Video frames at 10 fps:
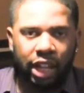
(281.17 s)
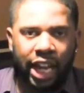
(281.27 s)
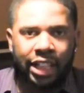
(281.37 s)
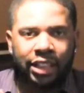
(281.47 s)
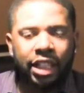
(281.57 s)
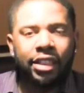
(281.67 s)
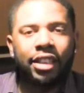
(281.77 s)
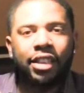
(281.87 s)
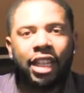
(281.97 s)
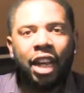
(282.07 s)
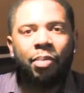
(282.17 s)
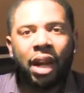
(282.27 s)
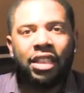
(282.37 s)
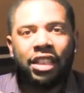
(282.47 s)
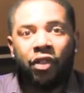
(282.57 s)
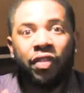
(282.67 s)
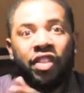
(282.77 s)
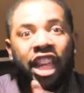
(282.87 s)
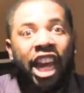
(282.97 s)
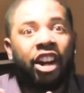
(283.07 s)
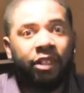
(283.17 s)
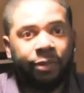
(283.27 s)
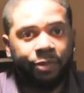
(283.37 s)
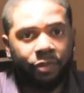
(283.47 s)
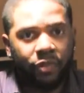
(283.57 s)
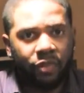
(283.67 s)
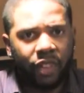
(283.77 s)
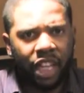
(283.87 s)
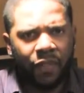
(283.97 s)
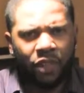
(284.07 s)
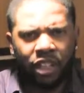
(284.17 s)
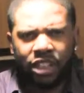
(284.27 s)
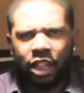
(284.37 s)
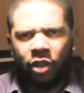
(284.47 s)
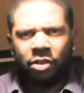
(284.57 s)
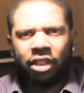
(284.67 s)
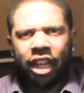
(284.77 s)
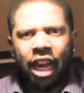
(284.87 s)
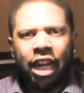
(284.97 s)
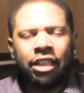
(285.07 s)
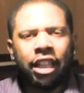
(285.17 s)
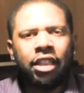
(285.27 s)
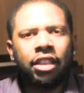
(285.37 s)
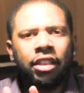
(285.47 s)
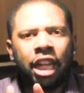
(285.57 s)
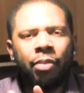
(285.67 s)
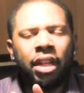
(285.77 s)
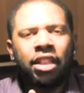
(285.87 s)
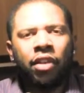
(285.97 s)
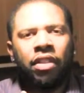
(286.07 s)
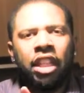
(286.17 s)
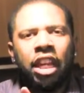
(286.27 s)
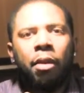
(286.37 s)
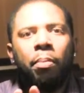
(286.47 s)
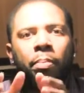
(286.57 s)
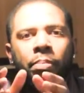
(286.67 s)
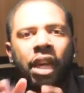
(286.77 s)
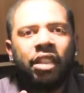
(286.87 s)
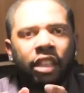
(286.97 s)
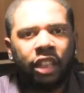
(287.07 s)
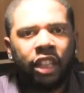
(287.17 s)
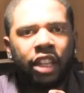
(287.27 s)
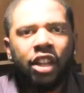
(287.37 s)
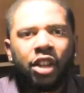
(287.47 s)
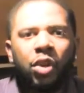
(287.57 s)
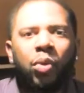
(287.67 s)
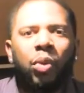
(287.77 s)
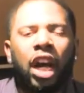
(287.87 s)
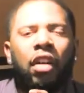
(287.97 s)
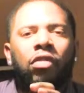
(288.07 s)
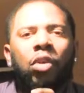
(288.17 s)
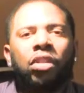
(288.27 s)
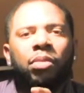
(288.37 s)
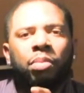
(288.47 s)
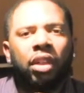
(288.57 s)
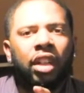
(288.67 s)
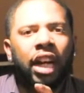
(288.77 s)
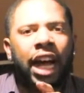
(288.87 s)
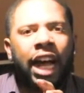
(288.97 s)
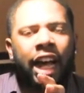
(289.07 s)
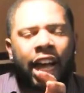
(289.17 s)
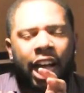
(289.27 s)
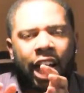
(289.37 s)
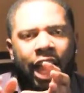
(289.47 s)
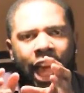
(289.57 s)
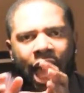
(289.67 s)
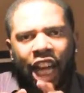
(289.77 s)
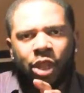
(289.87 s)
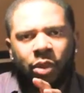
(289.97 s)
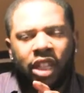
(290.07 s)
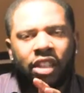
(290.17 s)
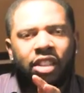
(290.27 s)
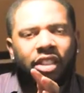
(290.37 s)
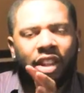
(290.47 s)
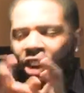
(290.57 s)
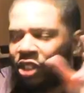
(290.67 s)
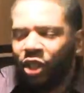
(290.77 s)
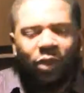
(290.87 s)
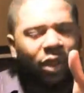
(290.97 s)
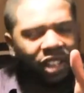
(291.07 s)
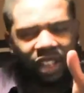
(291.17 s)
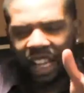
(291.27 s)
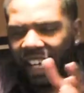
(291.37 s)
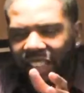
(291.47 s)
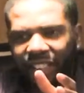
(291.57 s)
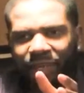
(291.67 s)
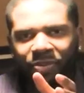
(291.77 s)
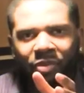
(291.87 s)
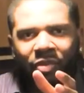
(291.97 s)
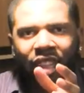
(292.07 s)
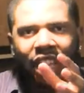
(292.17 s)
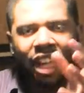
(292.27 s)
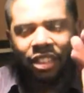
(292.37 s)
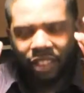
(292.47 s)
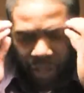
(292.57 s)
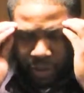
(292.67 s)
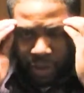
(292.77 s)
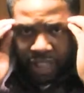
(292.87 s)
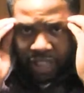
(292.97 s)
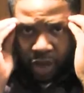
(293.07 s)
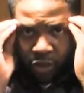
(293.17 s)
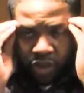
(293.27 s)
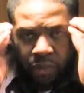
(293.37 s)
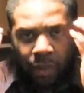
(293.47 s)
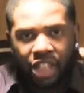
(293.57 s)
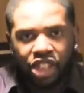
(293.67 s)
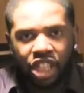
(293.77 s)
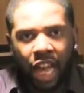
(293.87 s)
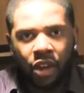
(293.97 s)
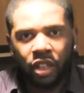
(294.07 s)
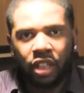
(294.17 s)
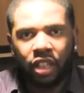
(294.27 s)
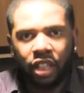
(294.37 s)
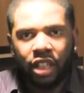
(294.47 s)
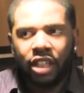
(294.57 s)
I tend to take myself there. If you understand what I'm saying. I tend to take myself there mentally. When I wrote the book, I actually turned off all the lights and took myself to my childhood.